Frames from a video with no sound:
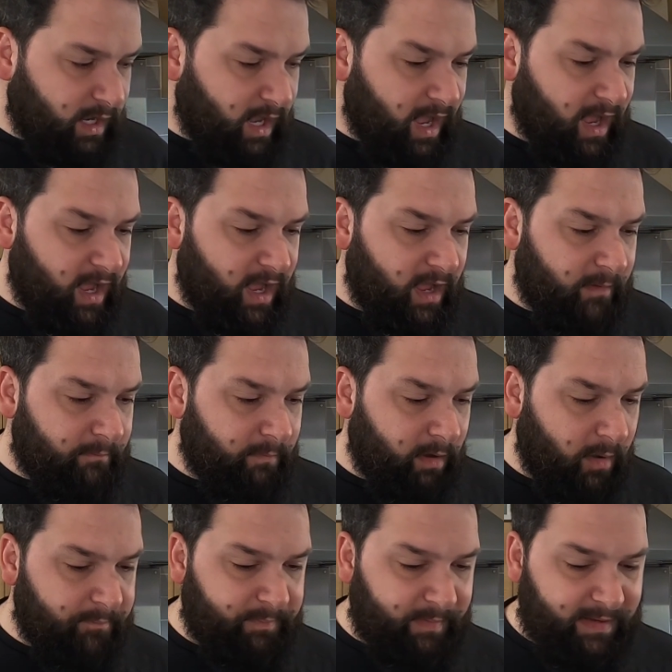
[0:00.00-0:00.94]

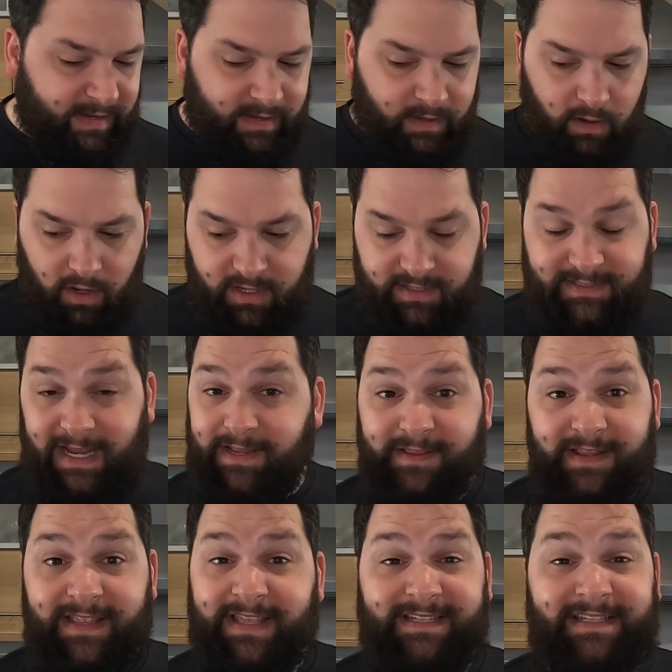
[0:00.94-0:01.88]
Like I
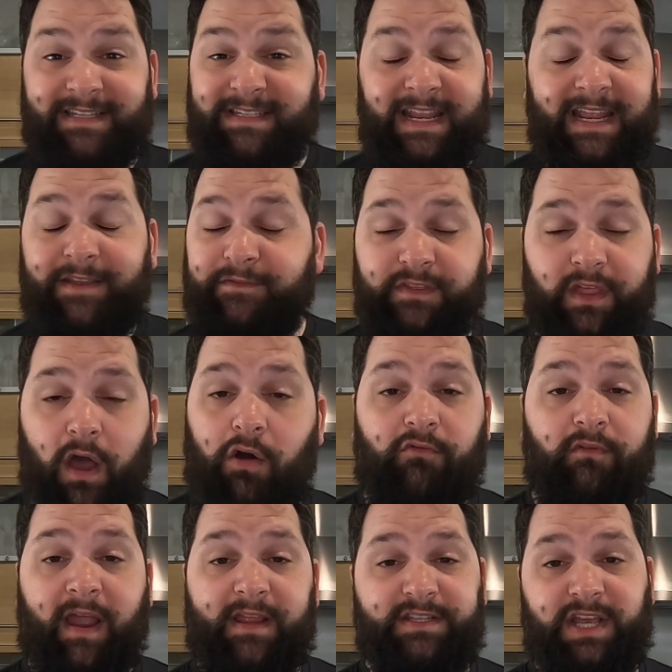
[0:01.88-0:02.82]
say, this isn't even the
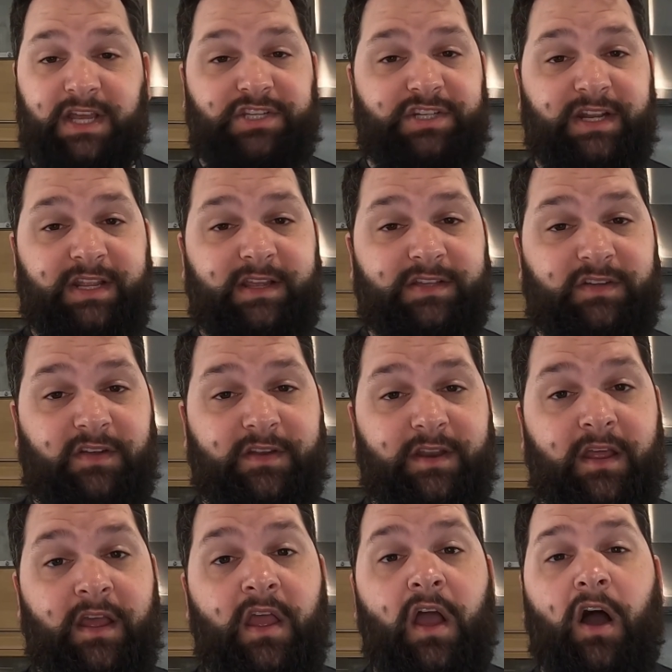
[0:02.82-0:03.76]
whole range actually, because
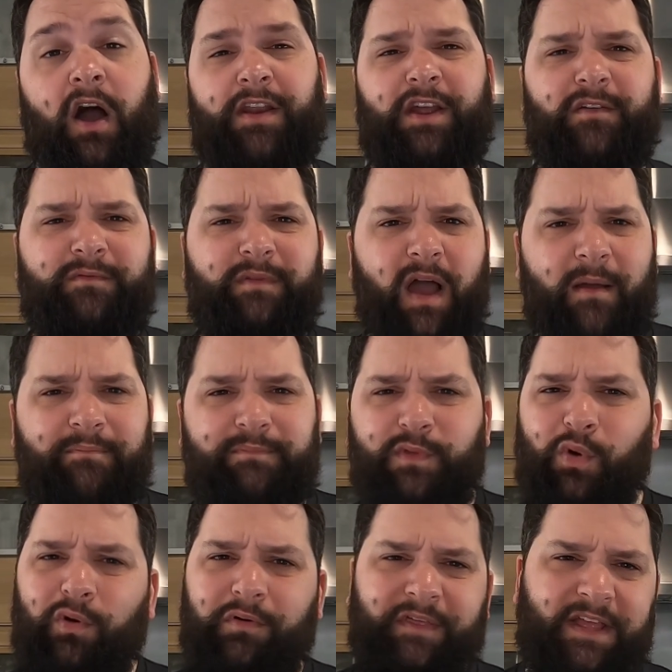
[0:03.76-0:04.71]
I know
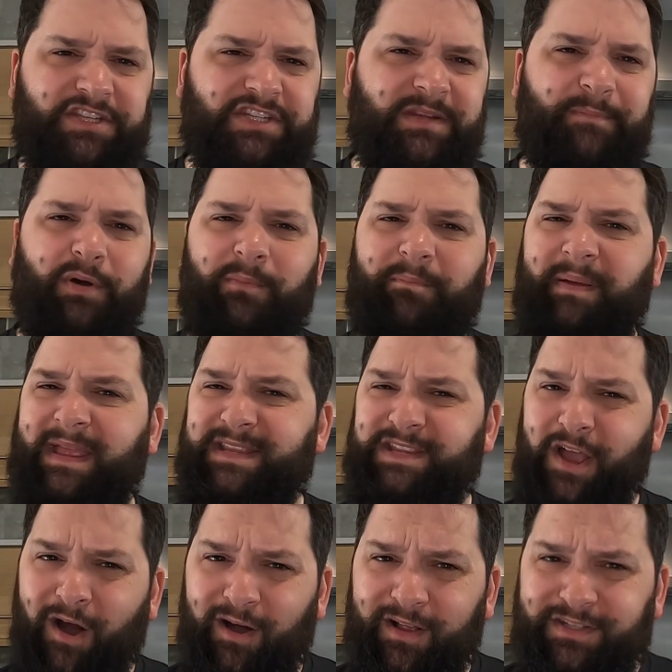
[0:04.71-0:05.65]
North actually put
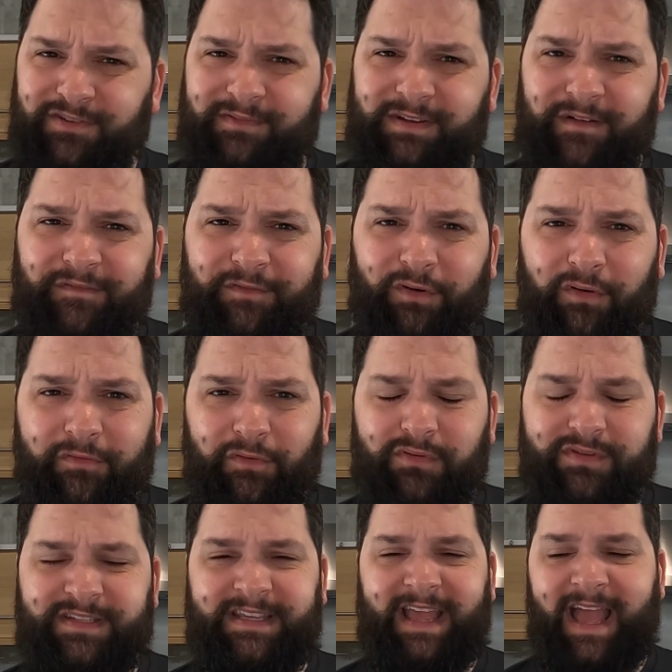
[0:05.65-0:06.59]
Pinata in a
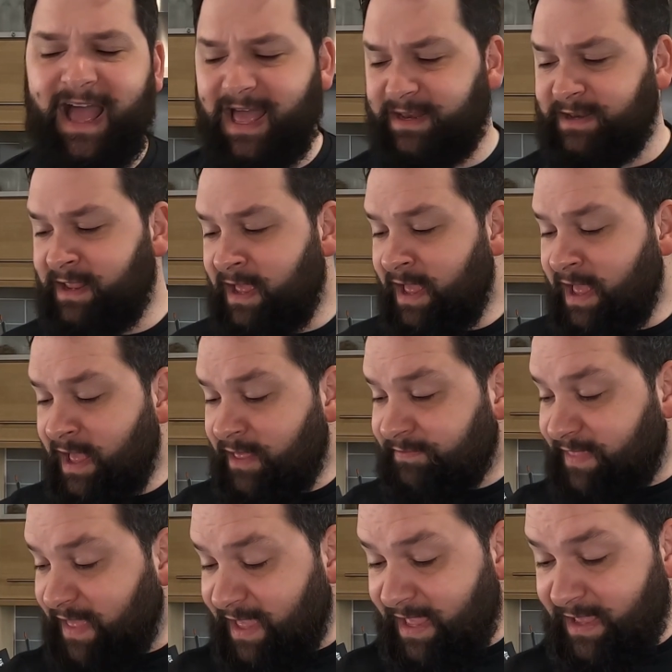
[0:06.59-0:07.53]
440 can.
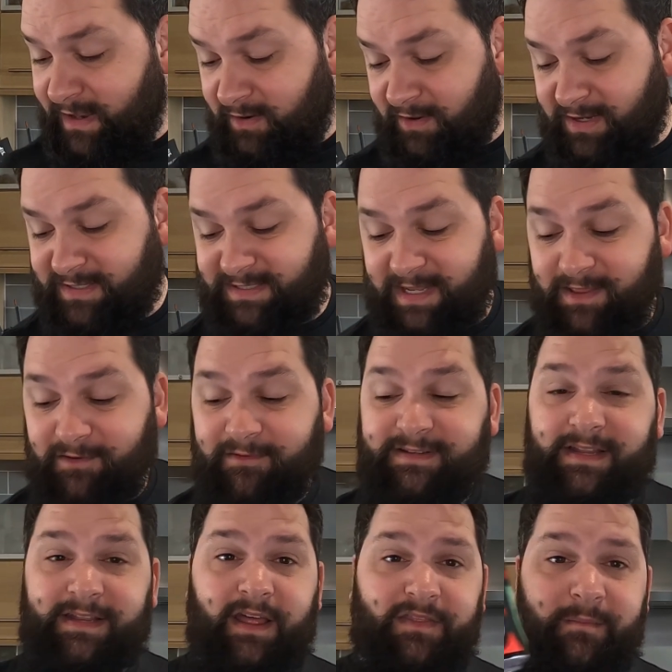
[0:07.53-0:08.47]
Like I say, there
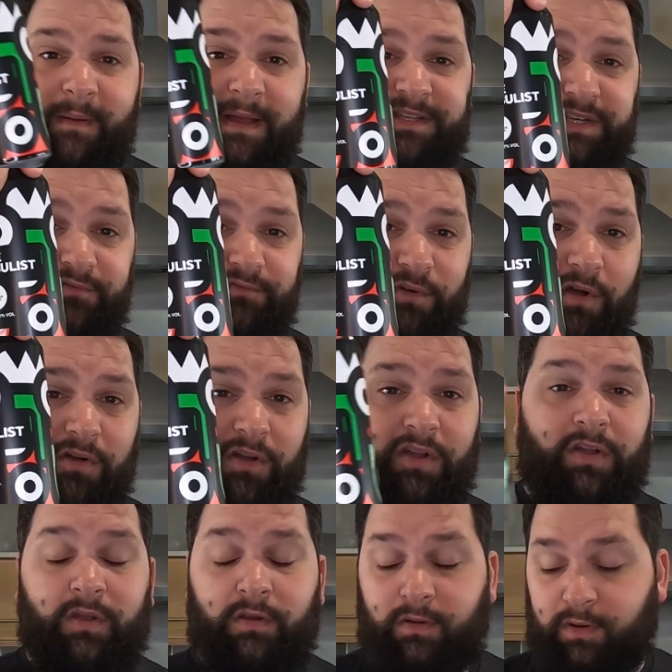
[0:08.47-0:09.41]
is another Magic
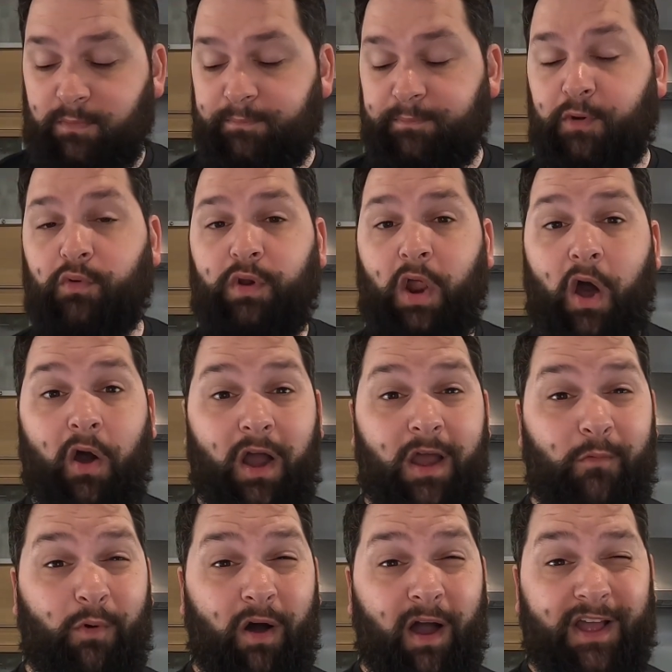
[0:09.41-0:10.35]
Rock called
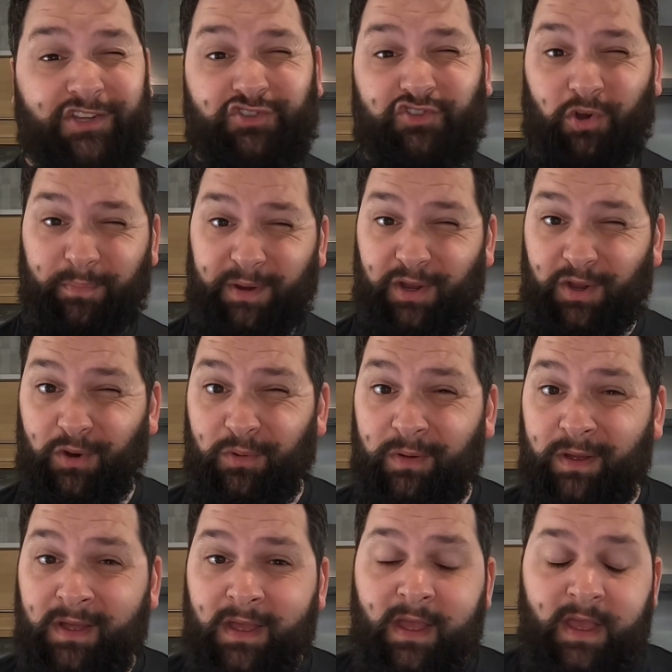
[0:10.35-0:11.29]
High Wire
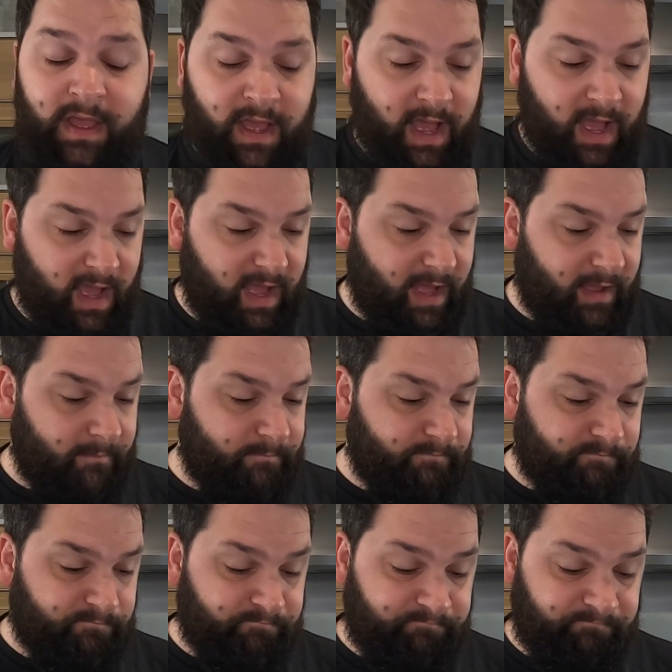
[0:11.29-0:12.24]
Tropical.
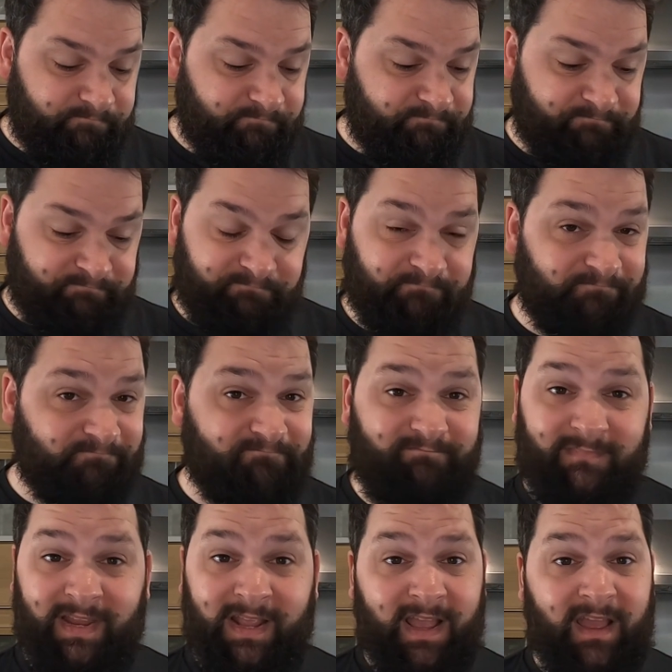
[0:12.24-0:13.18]

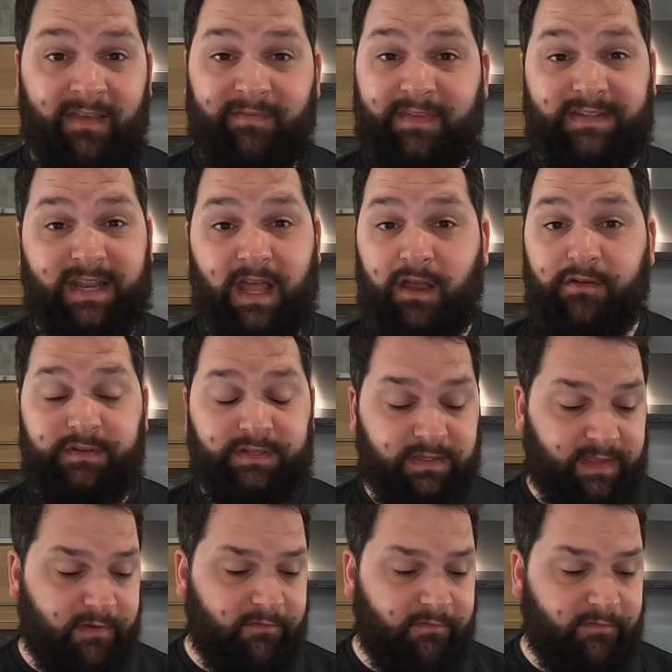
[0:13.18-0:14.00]
There's loads.